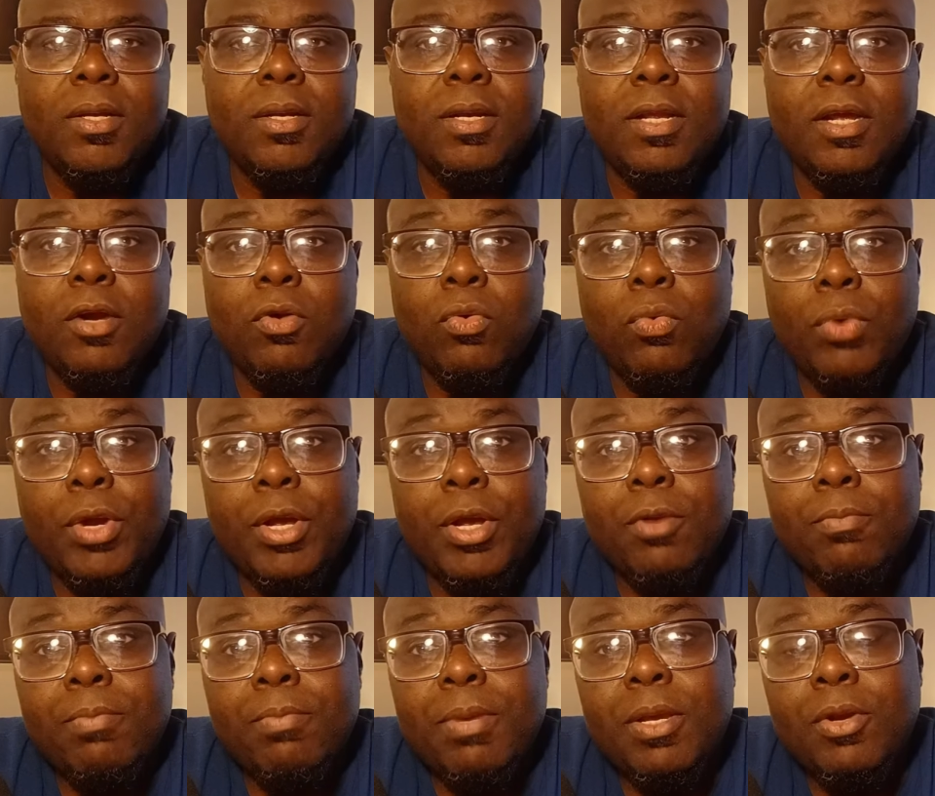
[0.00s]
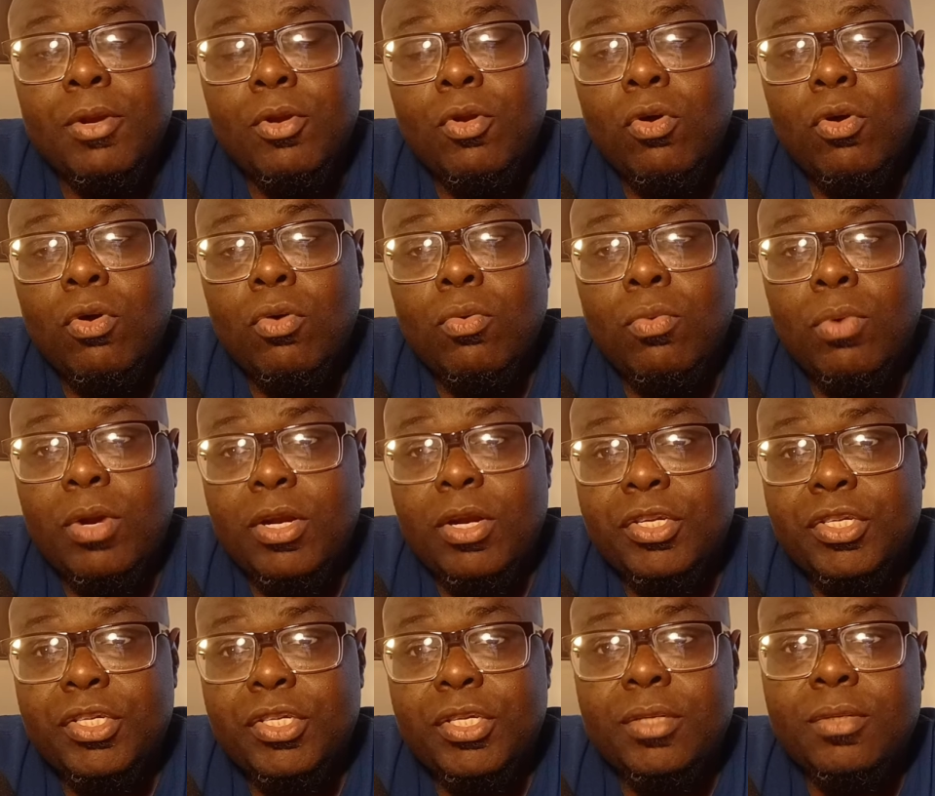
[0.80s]
There will be no
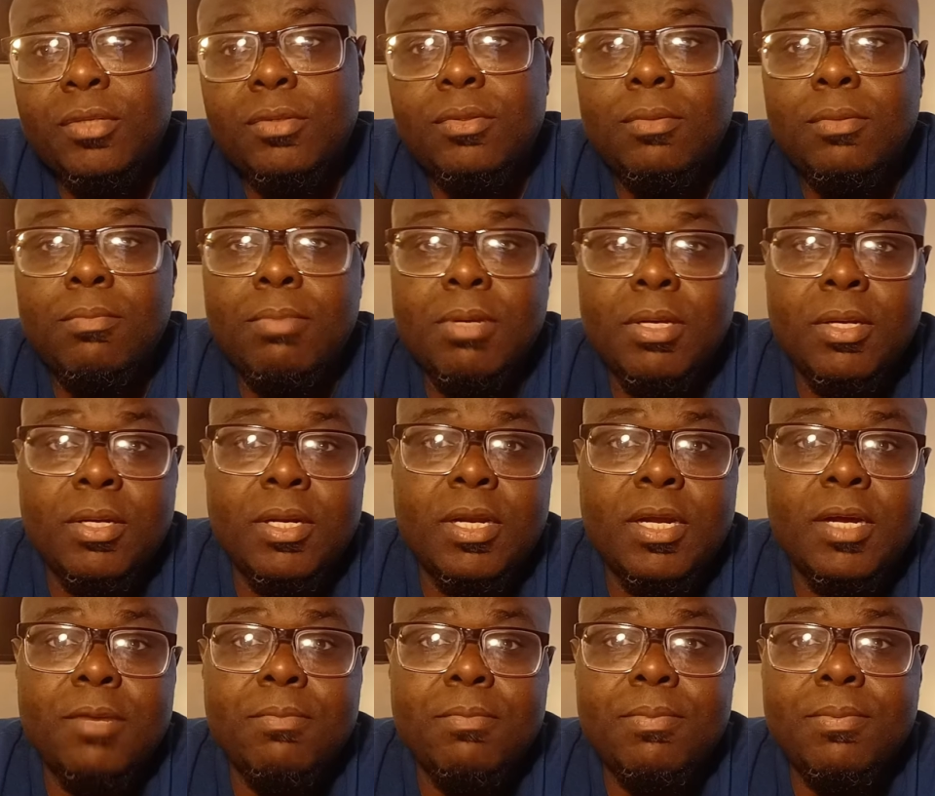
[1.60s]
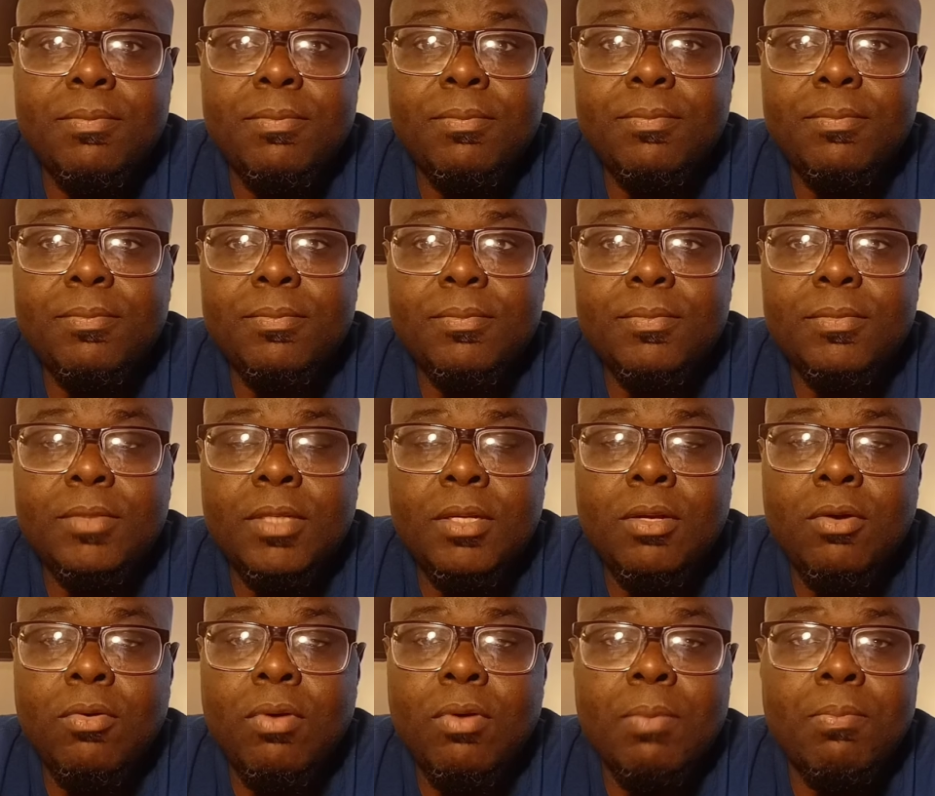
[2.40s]
Russian buildup,
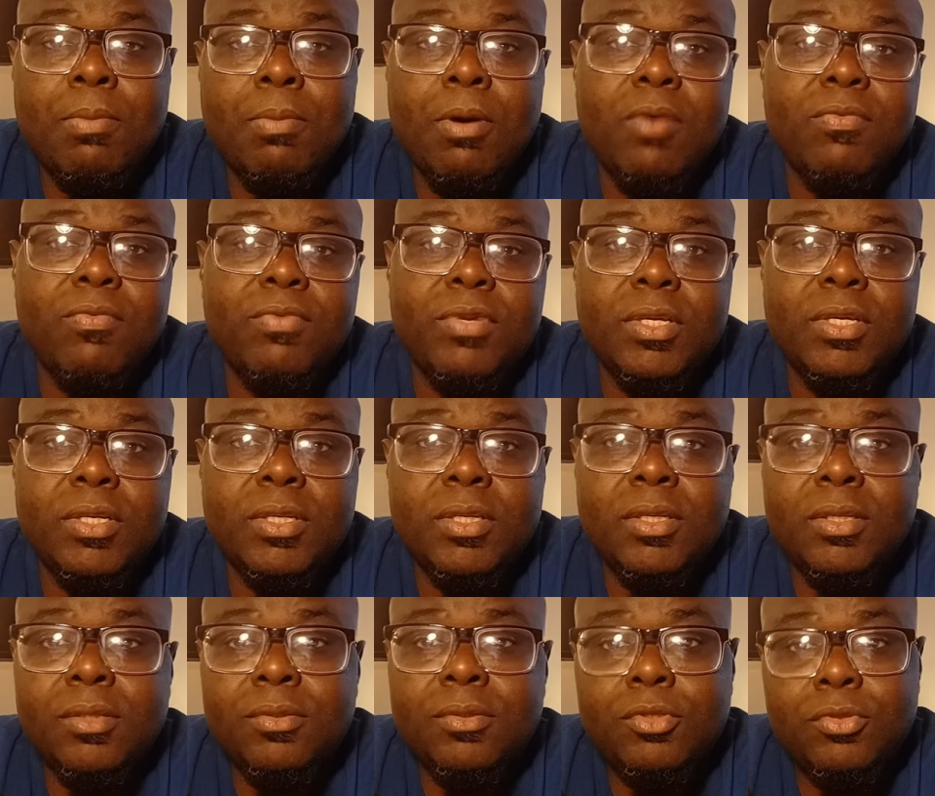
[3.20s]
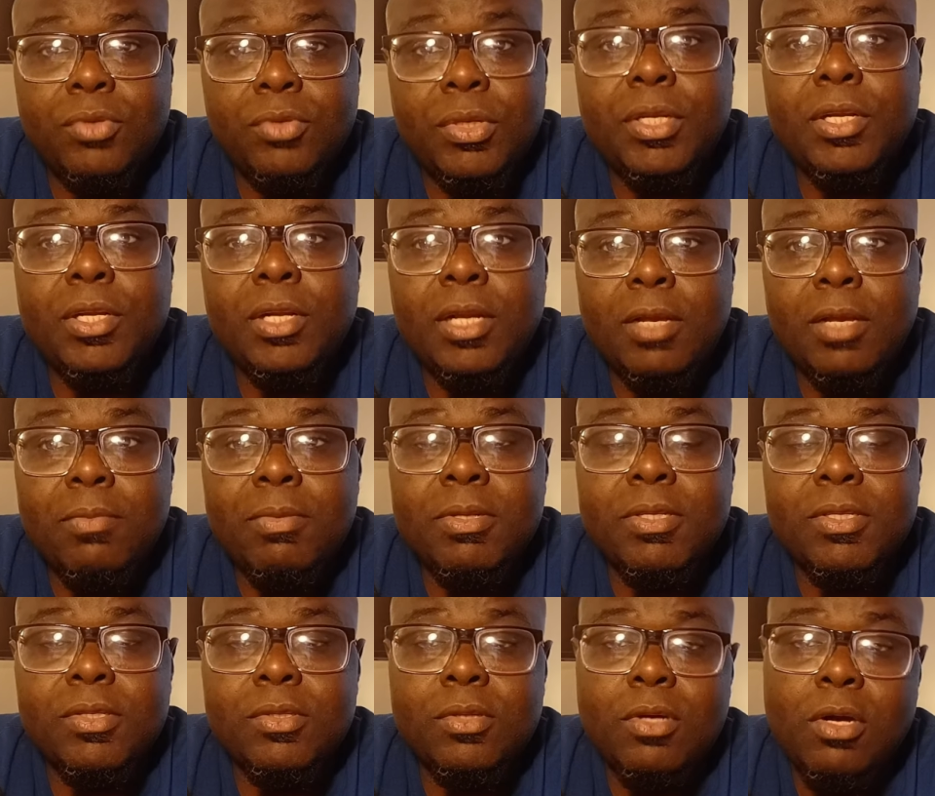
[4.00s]
you know, above the treaty
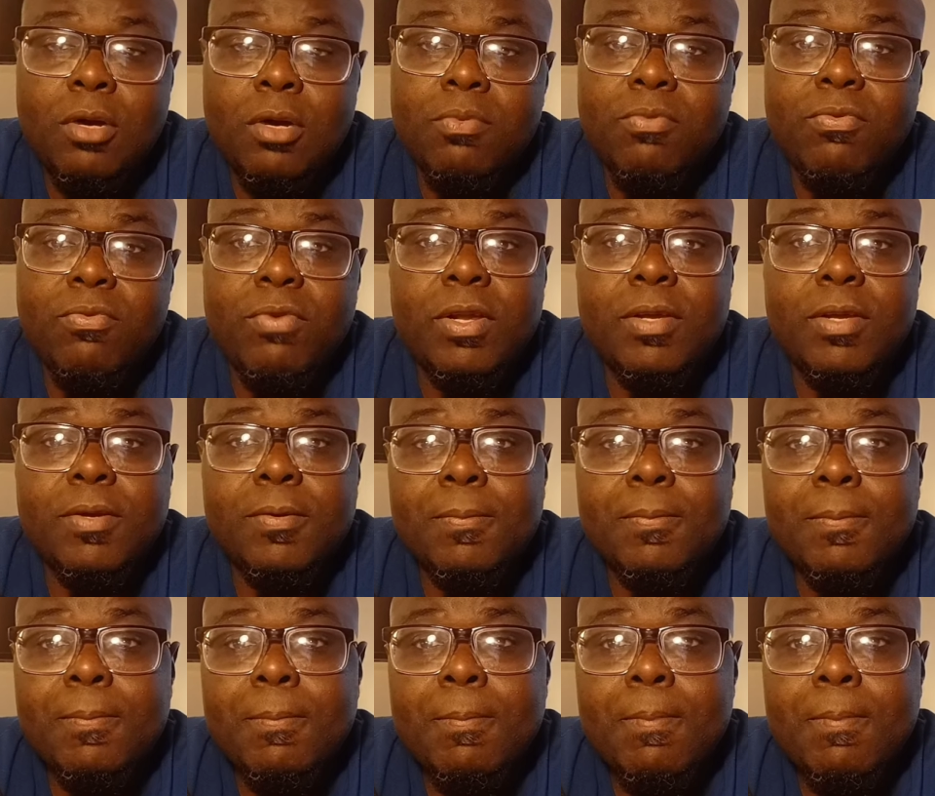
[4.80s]
limits, hopefully.